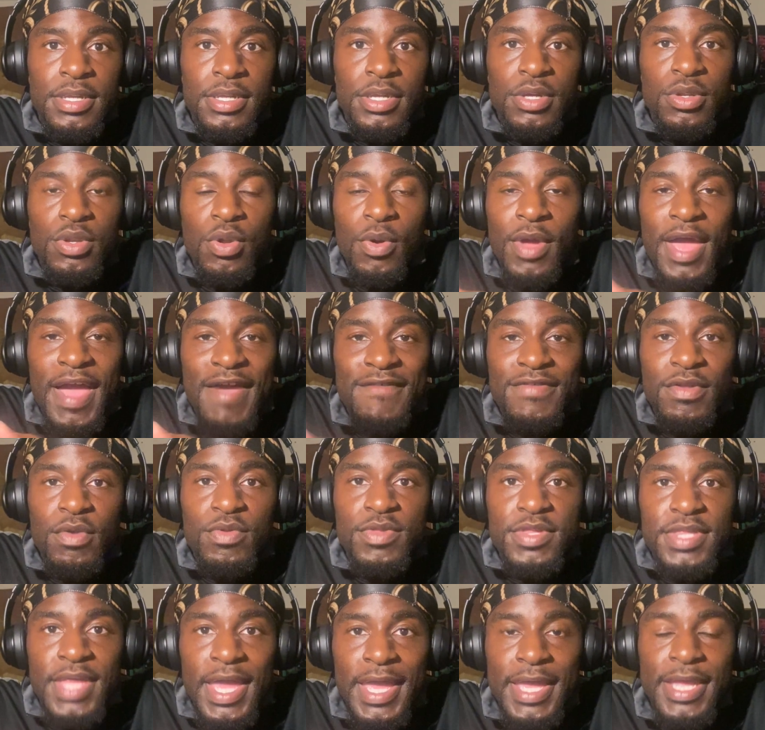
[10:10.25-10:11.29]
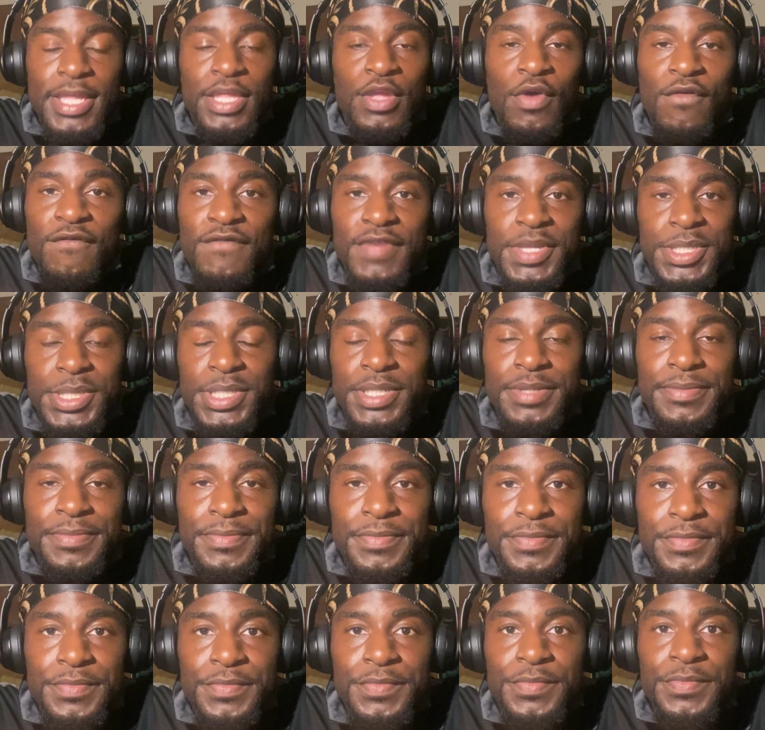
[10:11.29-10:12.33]
you don't have no sight, no vision.
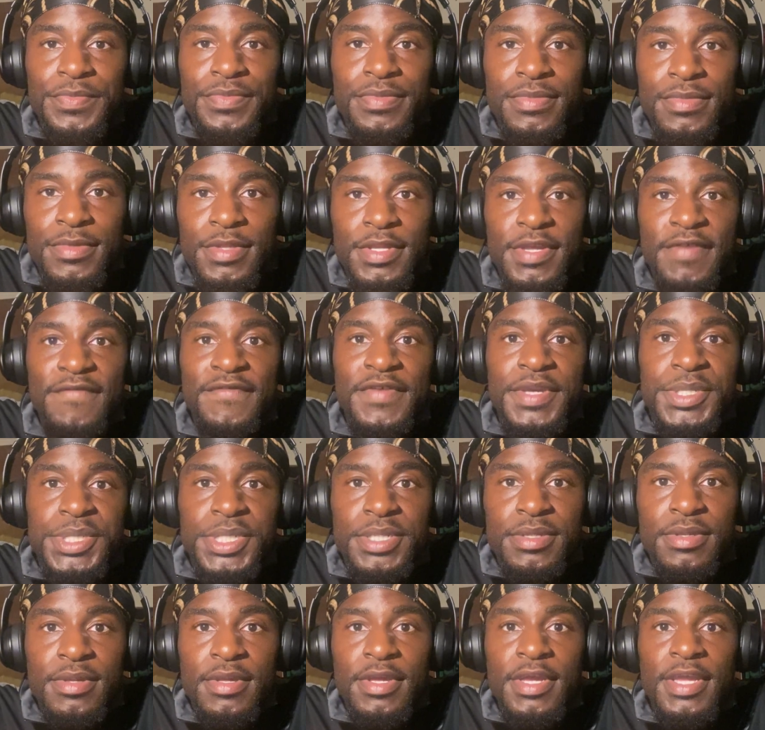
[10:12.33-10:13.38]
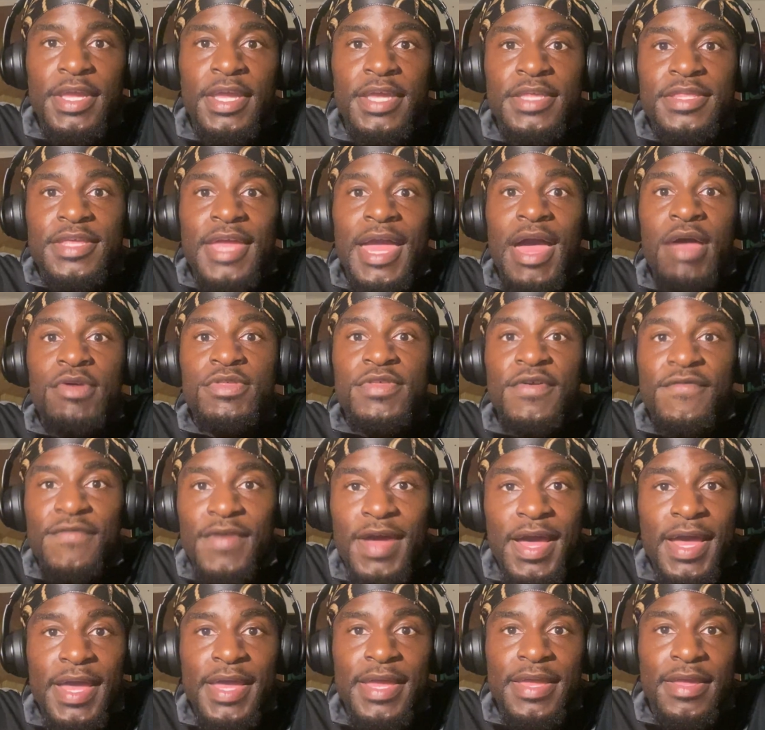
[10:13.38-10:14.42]
Your vision gets
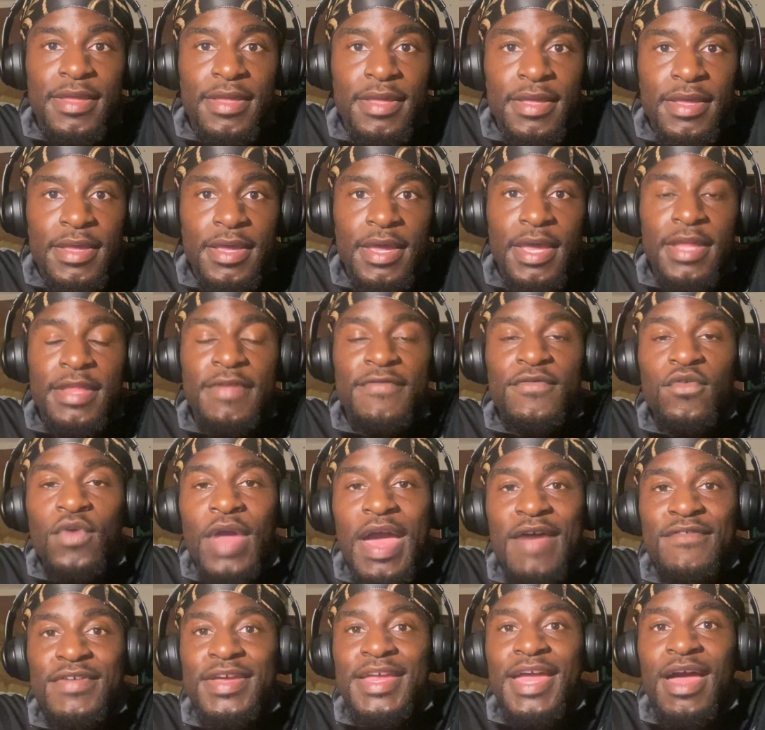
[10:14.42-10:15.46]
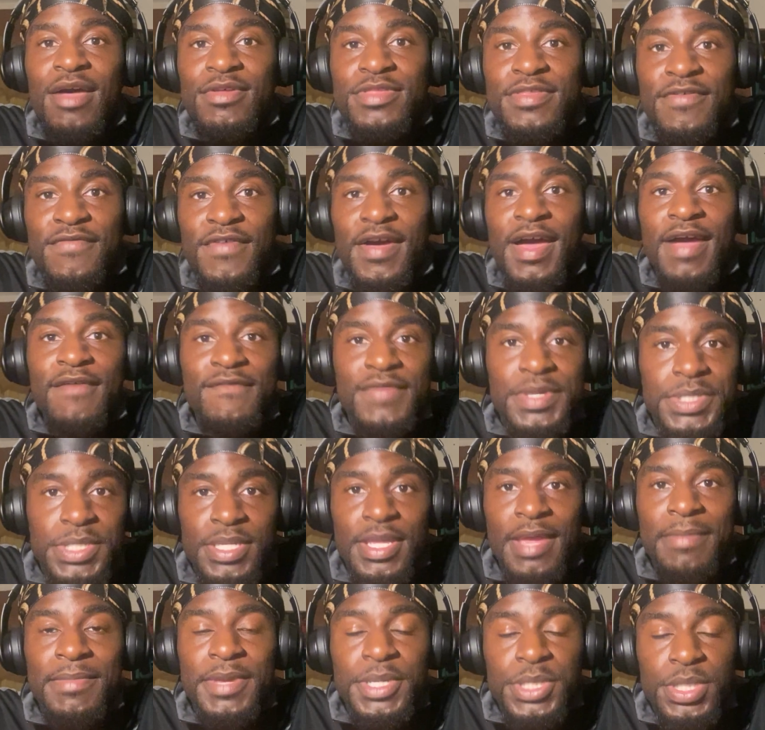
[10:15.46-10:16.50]
calcified. And if you have a calcified
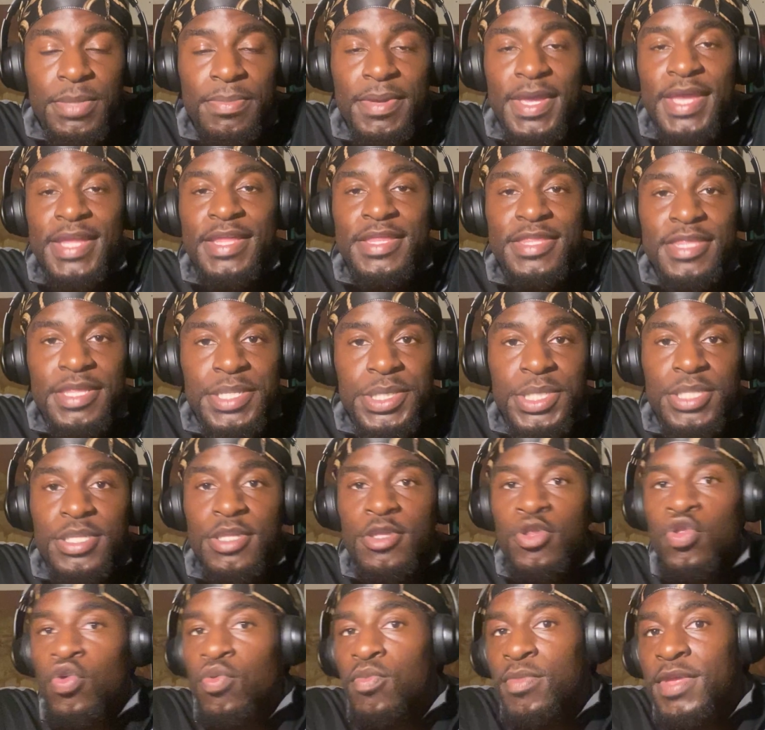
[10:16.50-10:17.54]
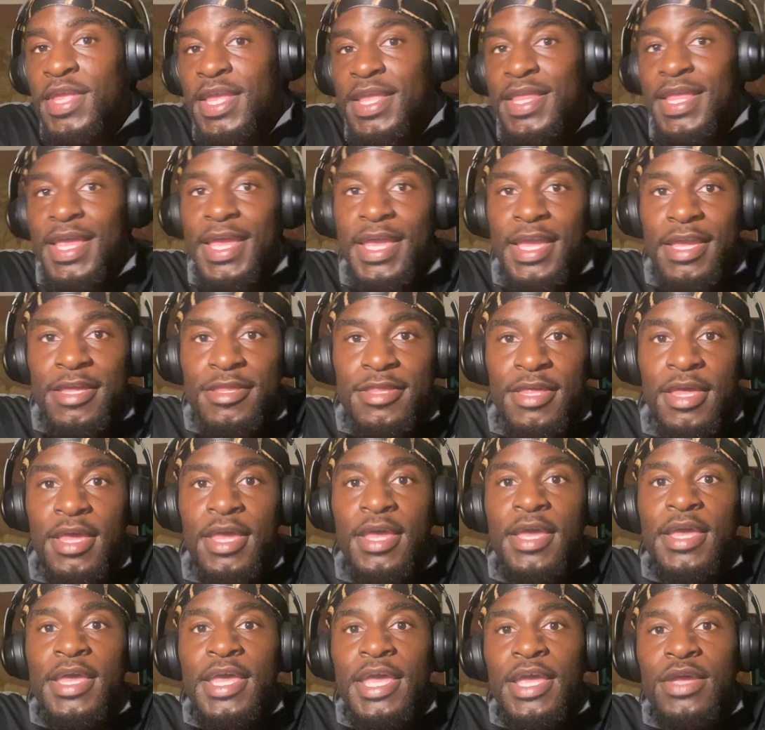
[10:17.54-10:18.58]
vision, that means you're paying attention to too many things
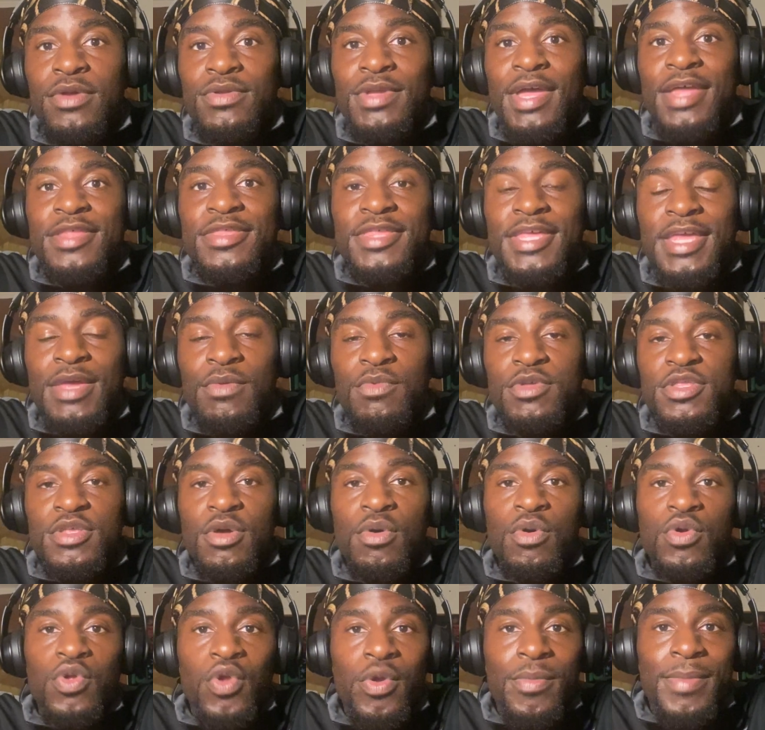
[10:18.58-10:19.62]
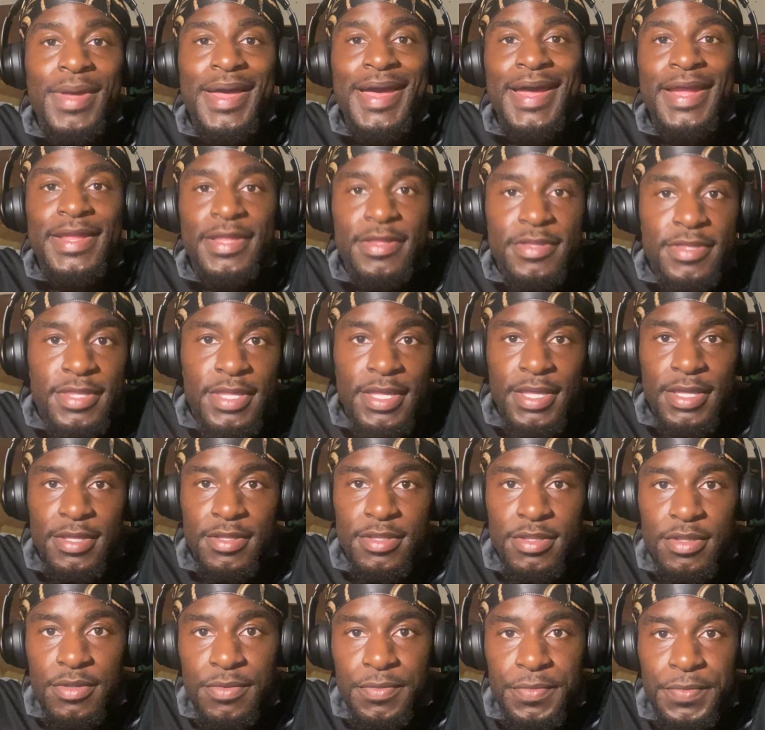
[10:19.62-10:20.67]
and you're not seeing what's going on behind the
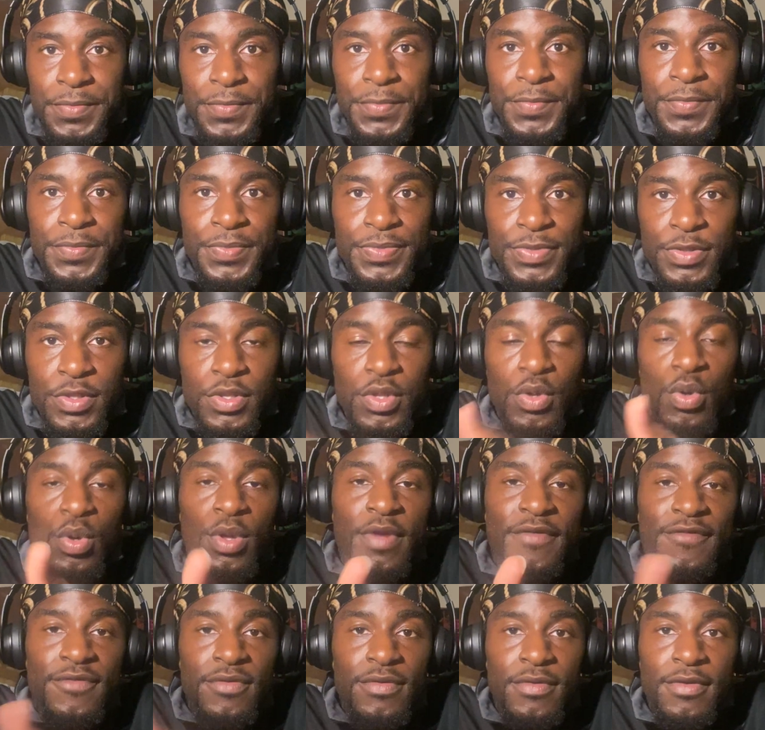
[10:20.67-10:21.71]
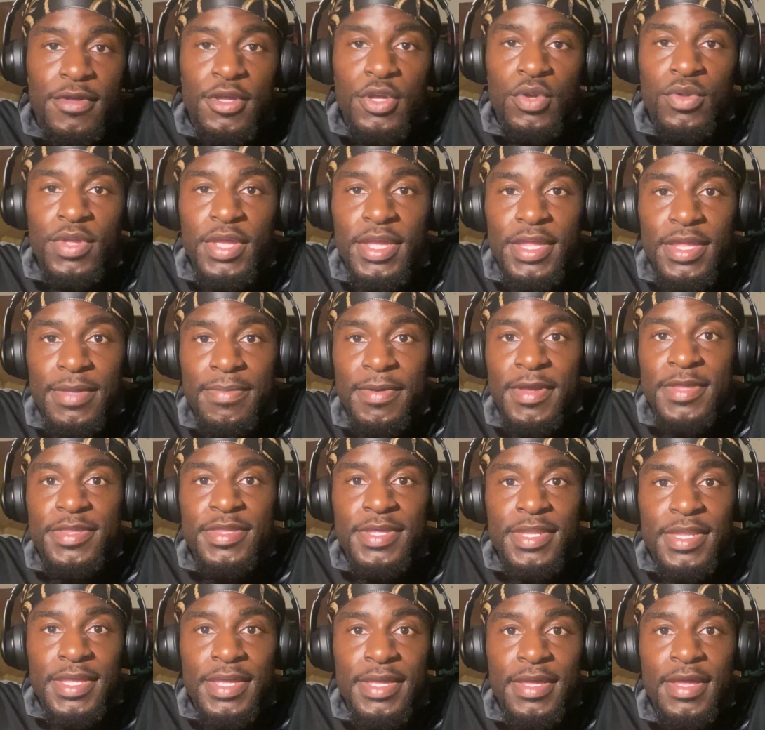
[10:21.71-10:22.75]
scenes. So if you, you need to
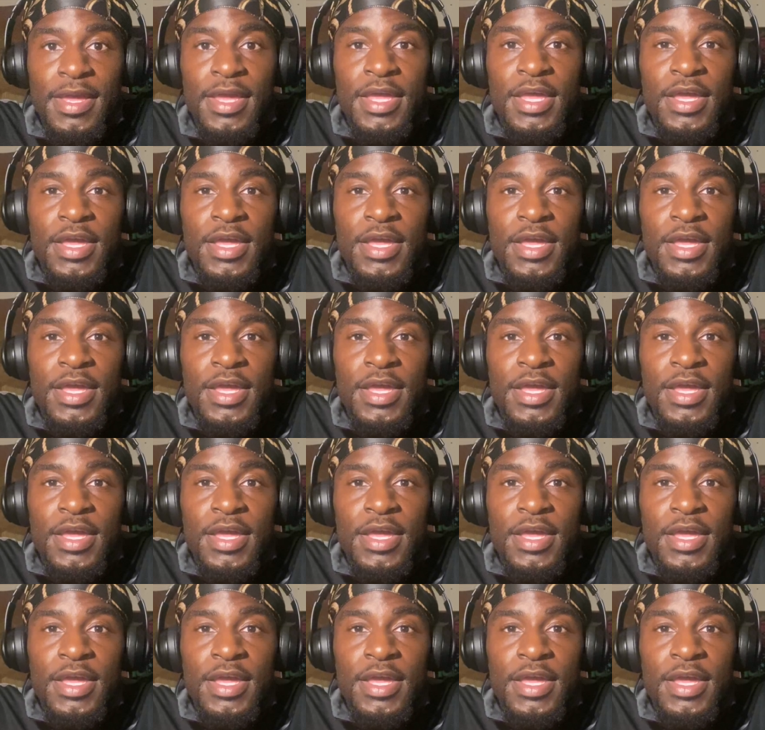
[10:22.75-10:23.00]
basically